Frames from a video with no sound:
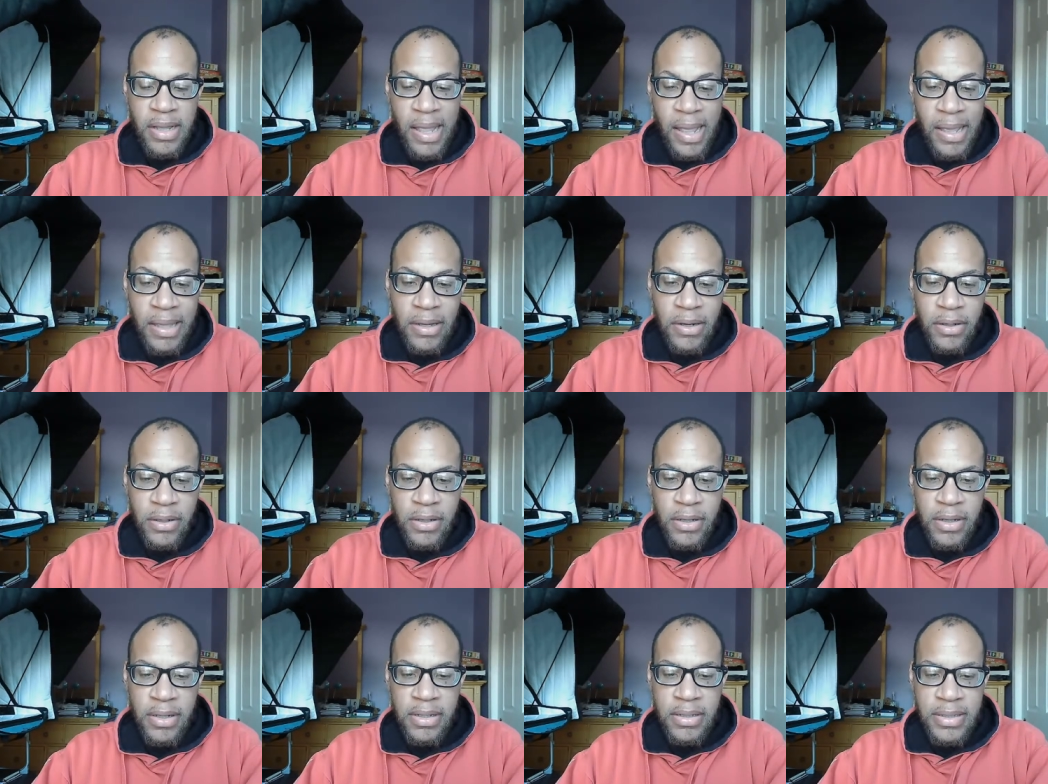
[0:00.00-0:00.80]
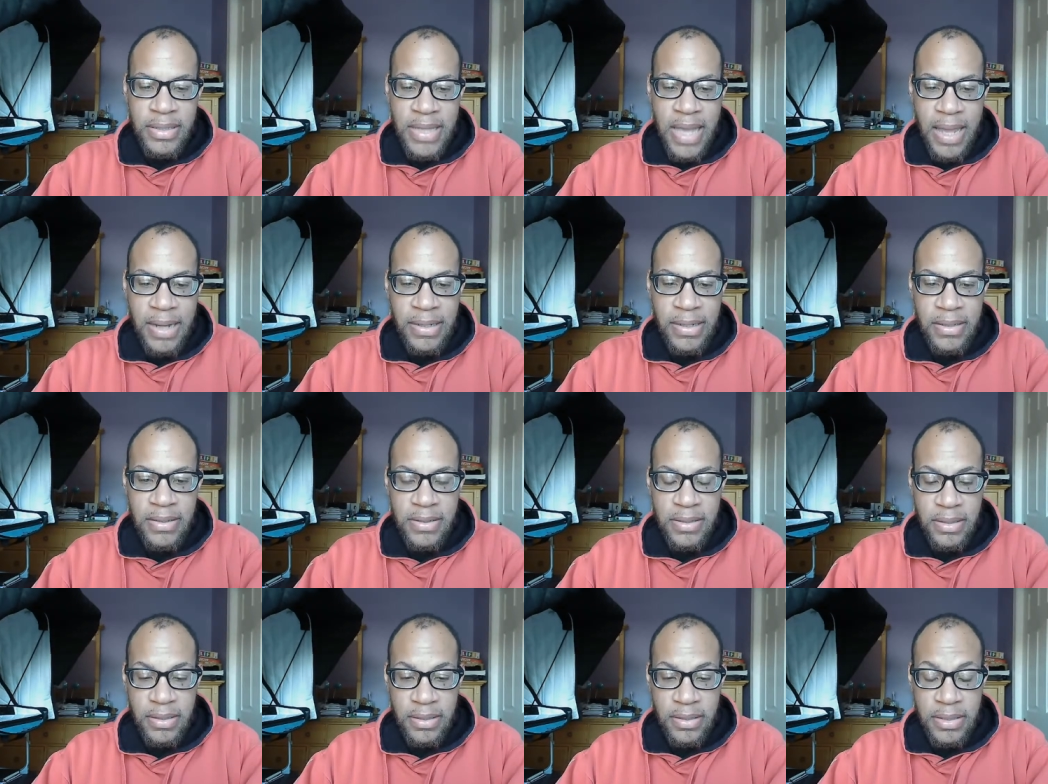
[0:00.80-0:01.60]
anger,
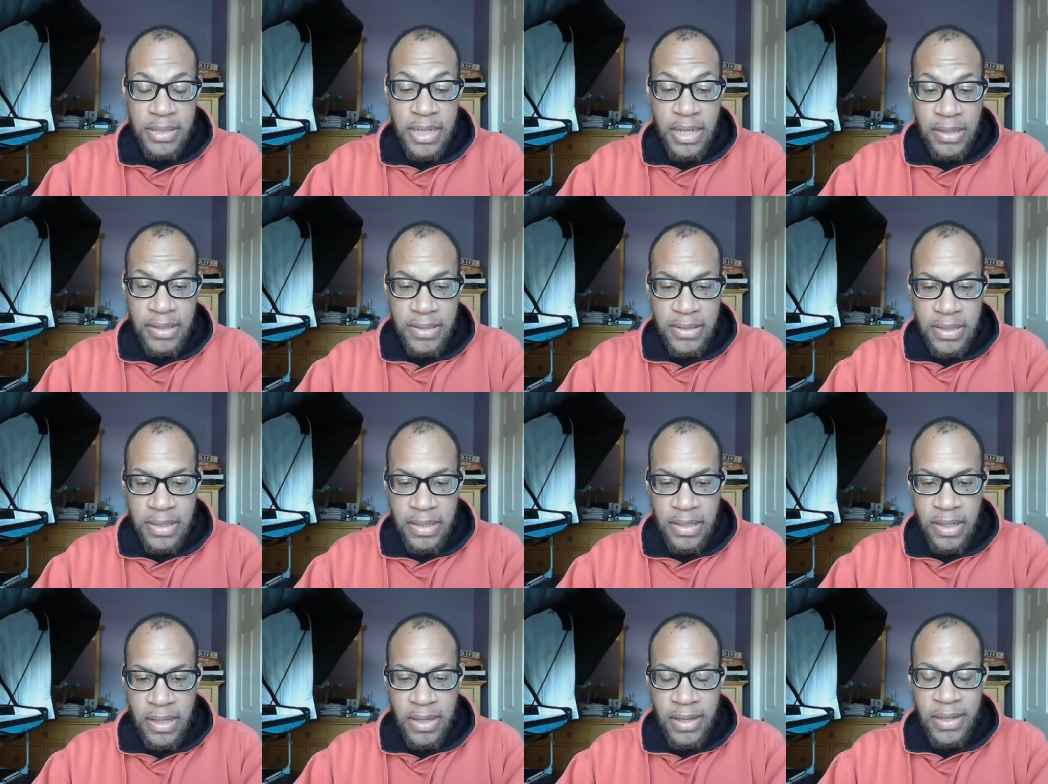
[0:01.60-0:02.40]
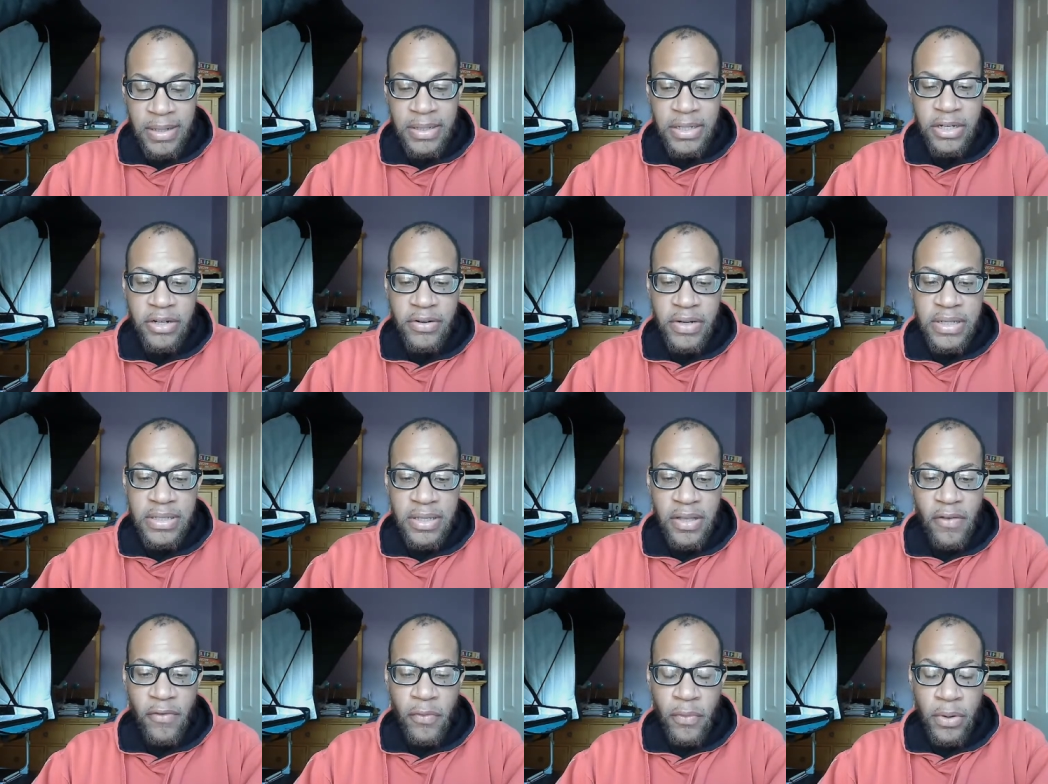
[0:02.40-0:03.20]
sadness, jealousy, decreased
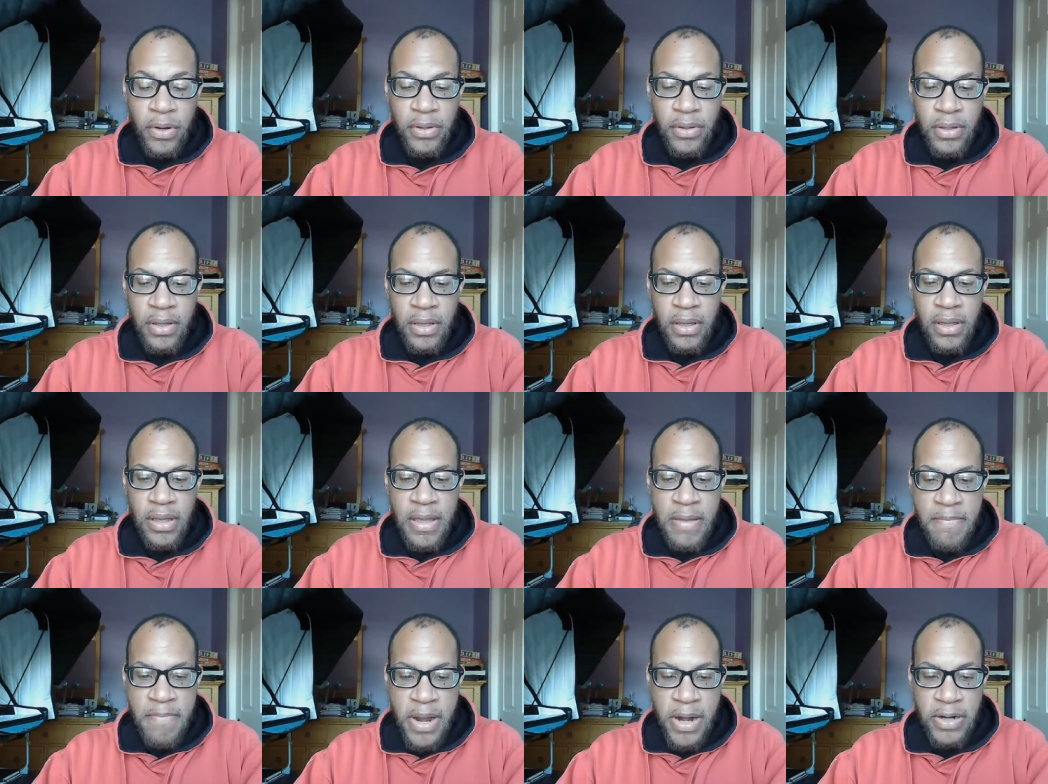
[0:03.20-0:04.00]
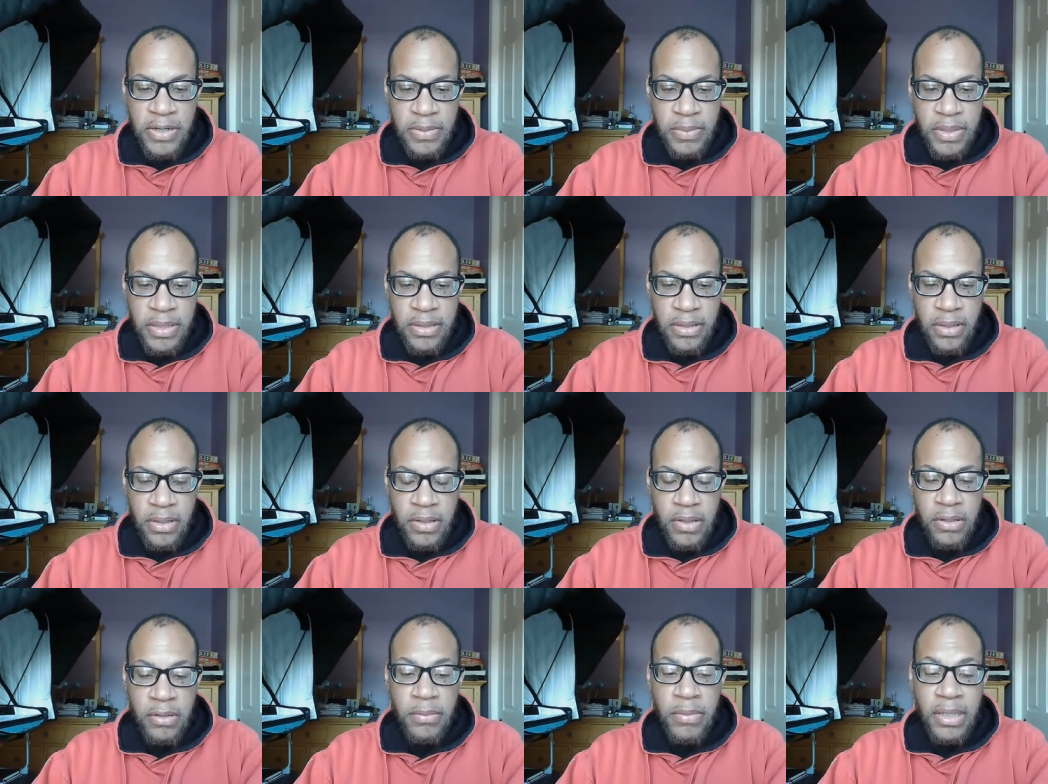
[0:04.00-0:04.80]
self worth, embarrassment,
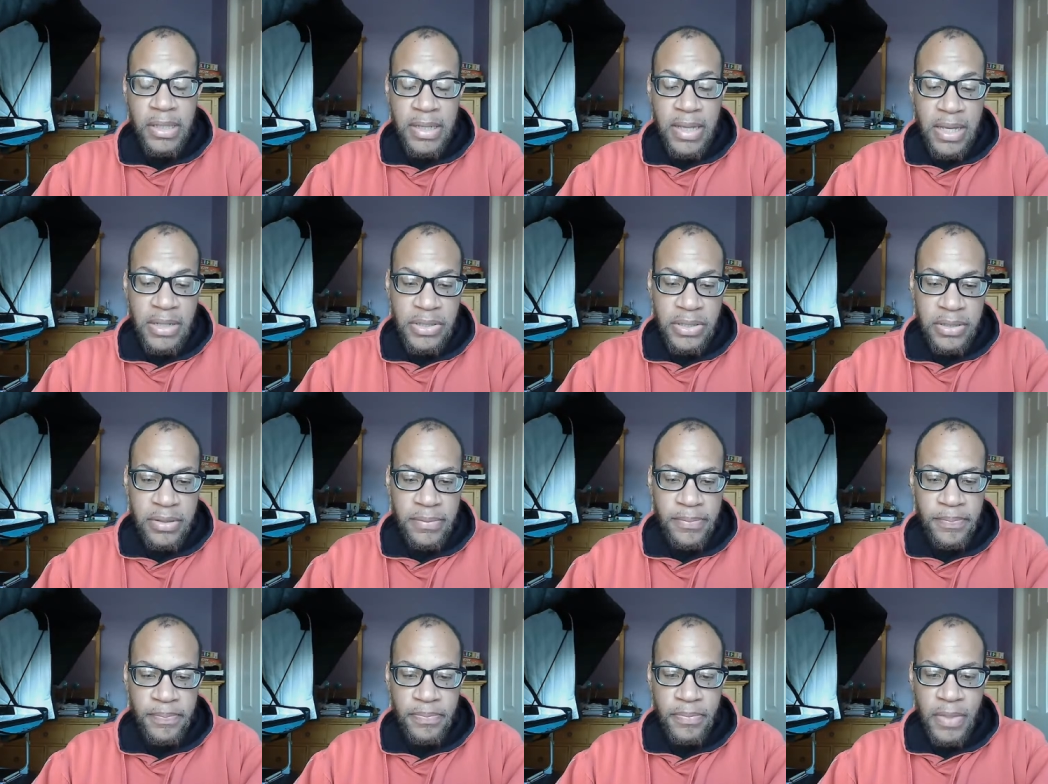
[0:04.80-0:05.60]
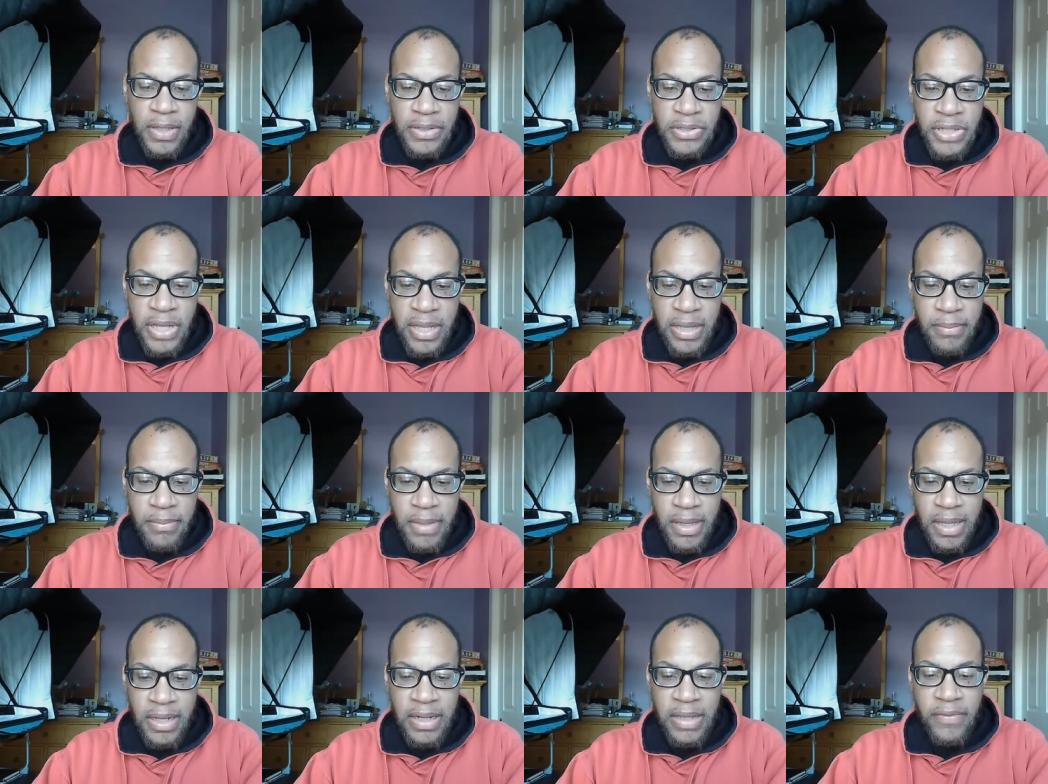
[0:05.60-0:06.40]
humiliation, shame,
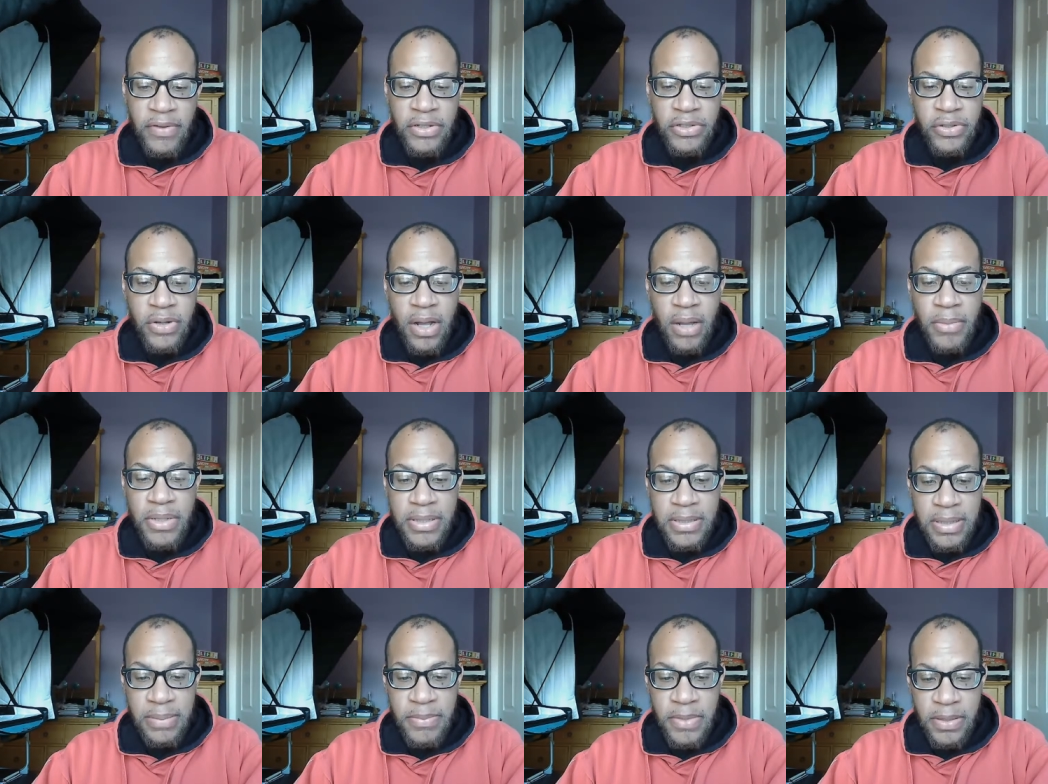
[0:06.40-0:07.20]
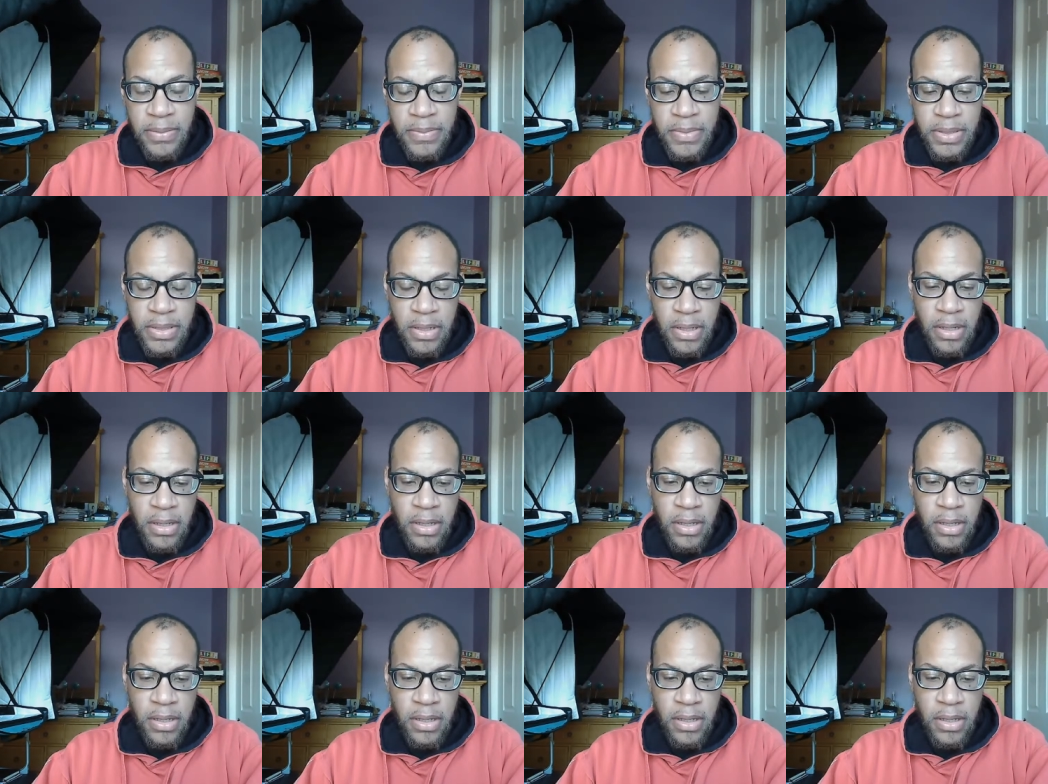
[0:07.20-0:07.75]
and even trauma symptoms.